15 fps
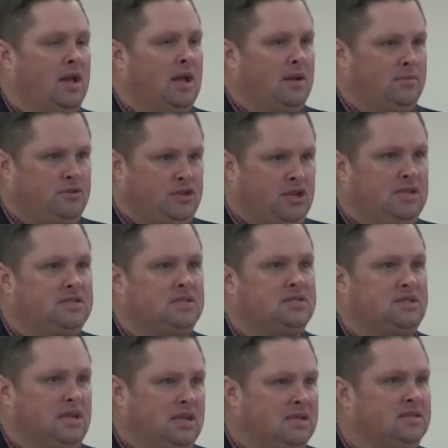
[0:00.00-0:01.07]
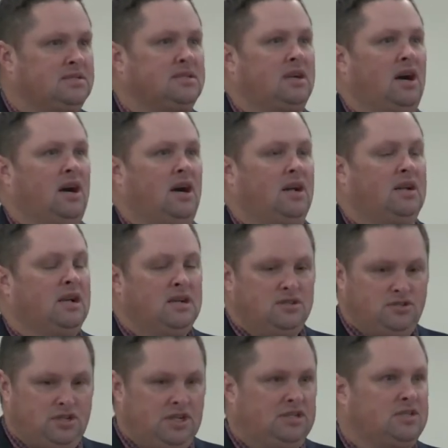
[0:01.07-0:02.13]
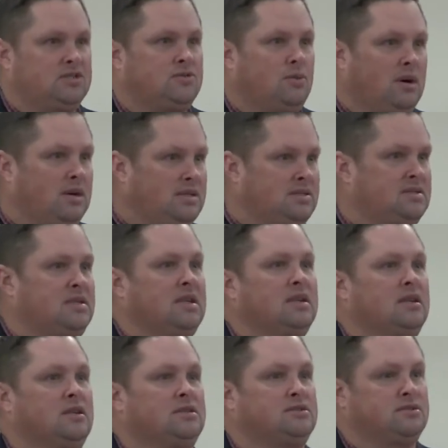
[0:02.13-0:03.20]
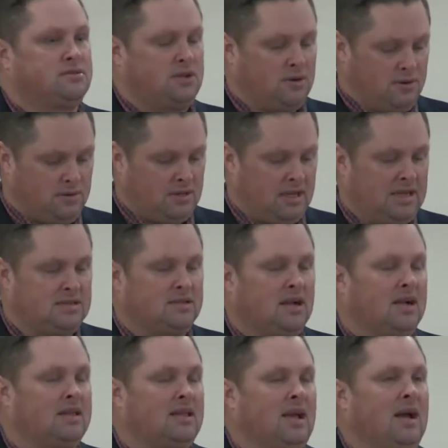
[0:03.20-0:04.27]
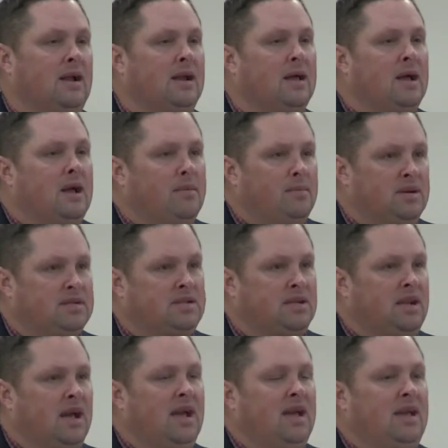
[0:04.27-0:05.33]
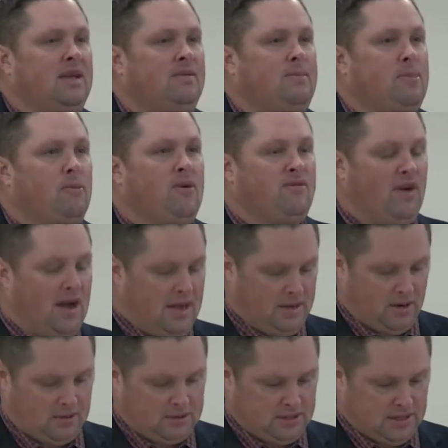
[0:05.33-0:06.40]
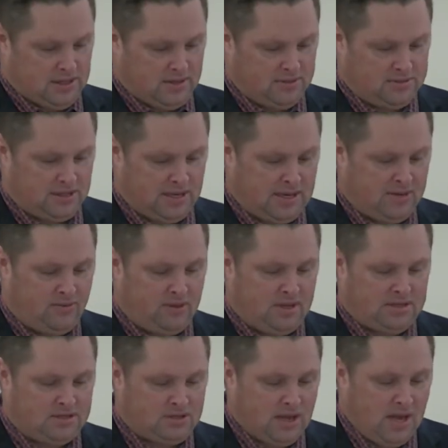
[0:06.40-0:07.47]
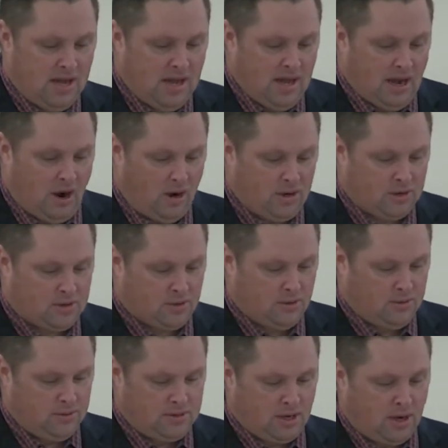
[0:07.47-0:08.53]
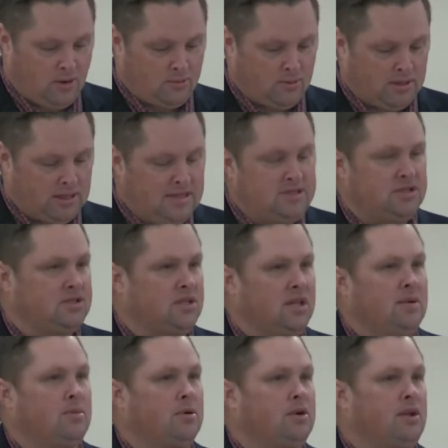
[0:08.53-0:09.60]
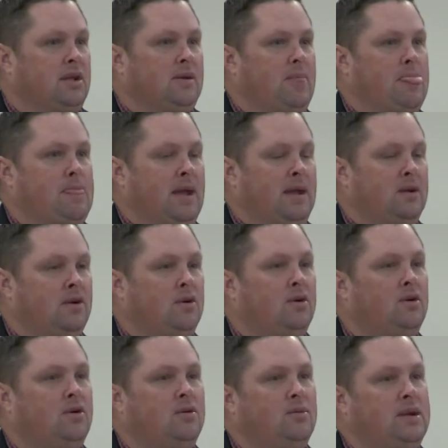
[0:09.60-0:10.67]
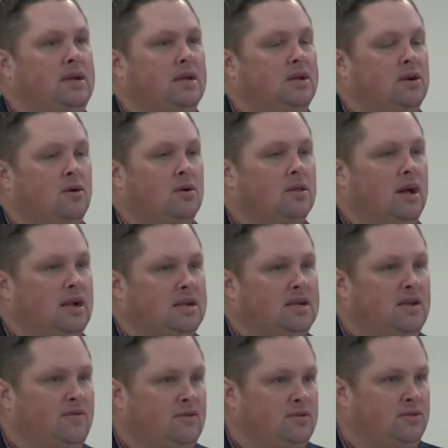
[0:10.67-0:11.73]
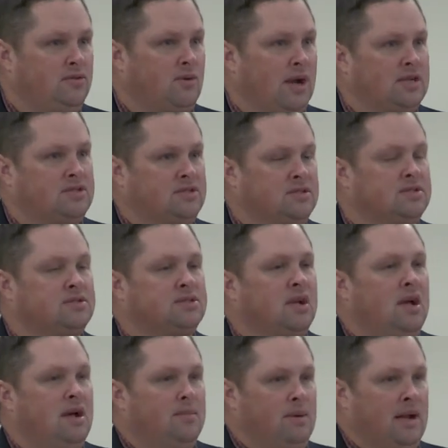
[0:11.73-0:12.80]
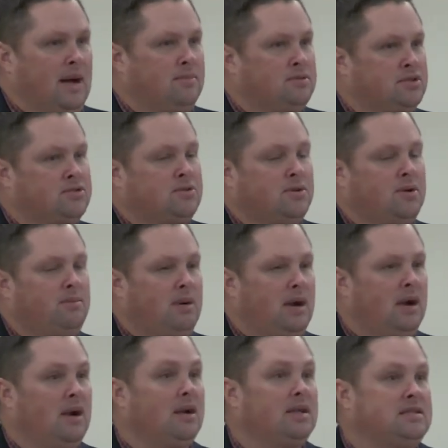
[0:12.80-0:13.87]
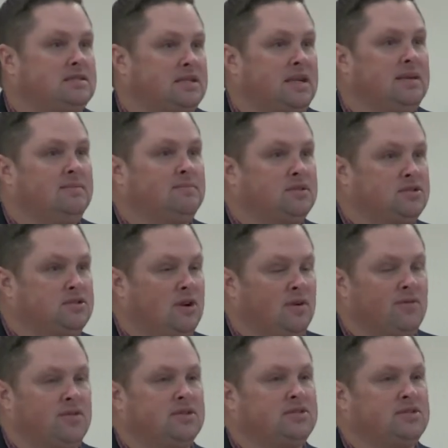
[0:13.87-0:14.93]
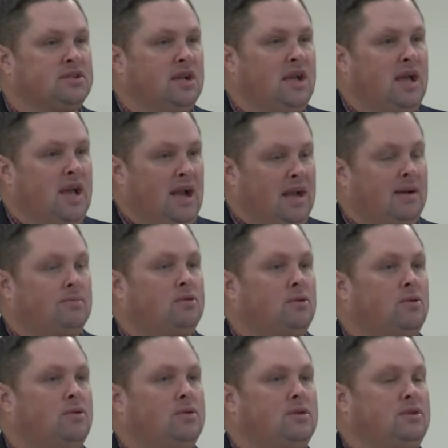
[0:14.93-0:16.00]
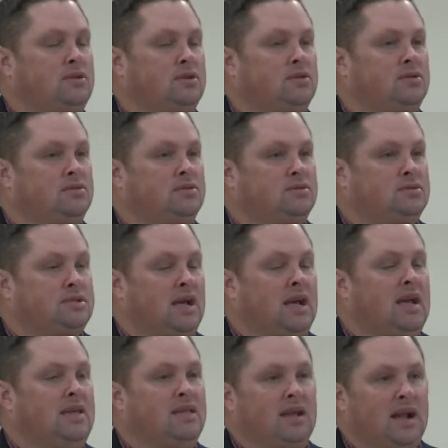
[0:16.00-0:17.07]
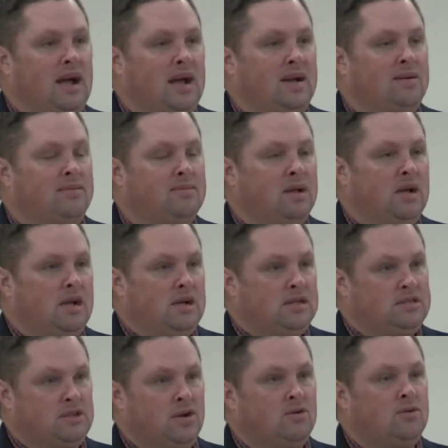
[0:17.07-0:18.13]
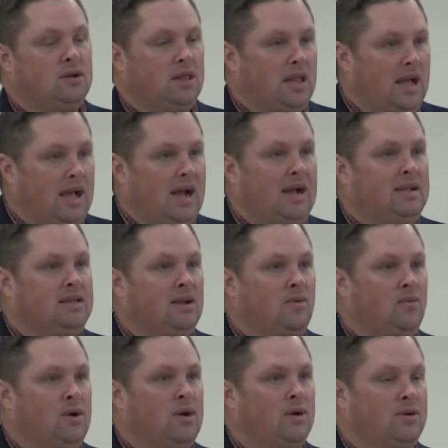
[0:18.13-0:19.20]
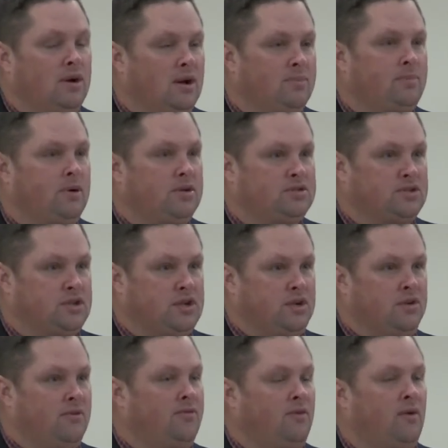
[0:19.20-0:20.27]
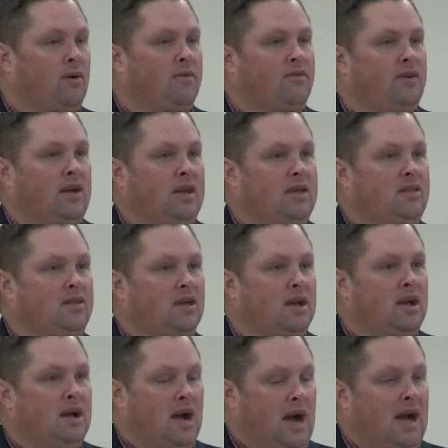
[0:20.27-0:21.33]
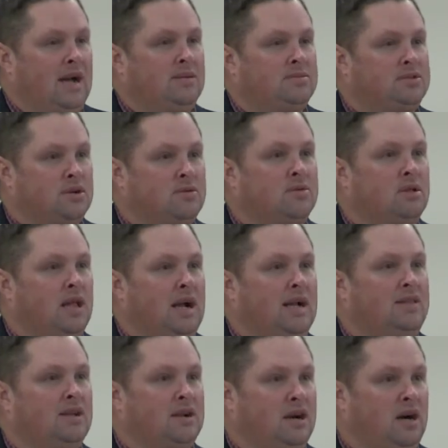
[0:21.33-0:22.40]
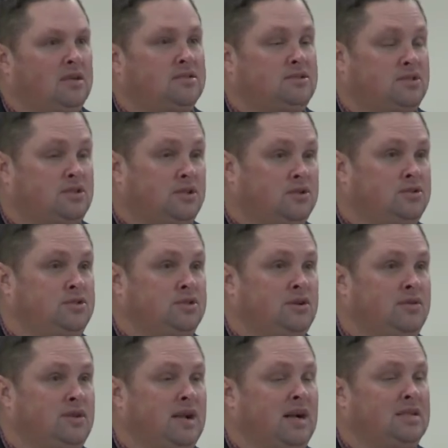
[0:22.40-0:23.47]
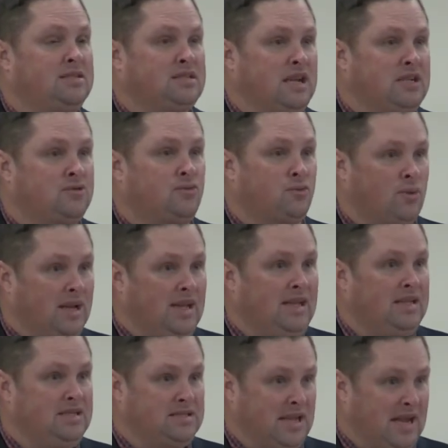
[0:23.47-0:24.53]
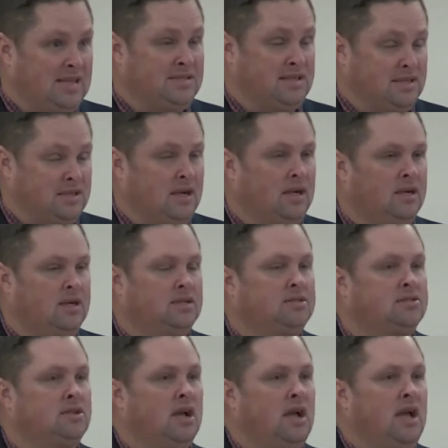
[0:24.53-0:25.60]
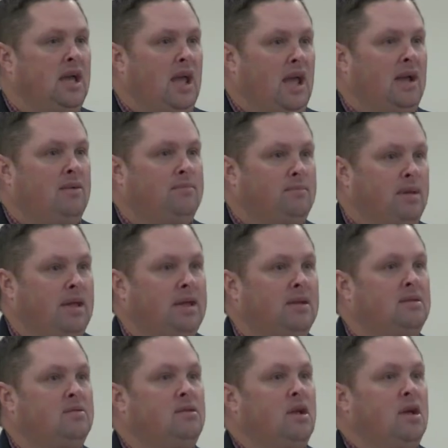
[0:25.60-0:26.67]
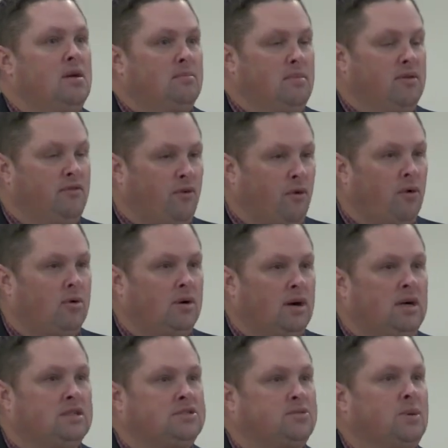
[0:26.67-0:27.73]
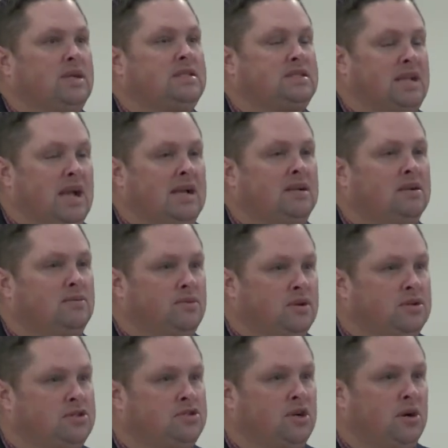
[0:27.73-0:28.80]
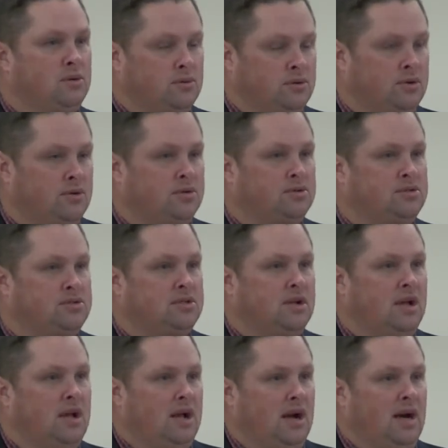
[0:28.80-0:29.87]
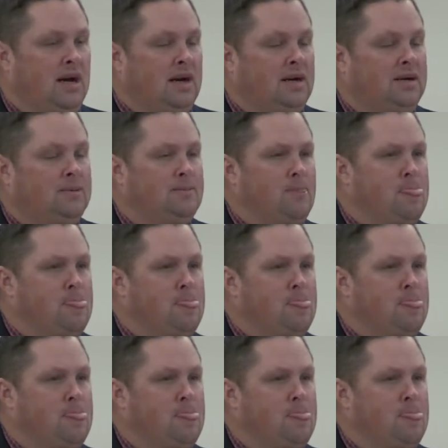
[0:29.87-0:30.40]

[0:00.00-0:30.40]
Jesus is God, Jesus was sinless, certain things like that. But today, we find ourselves in this article called Religious Liberty. And oh, we could go a lot of different directions, but I'm just going to barely skim the surface. And I'm going to say that I am so glad that we are not persecuted for our faith. I am so glad the Constitution of the United States reads as it does, and men before us, we stand on their shoulders, um,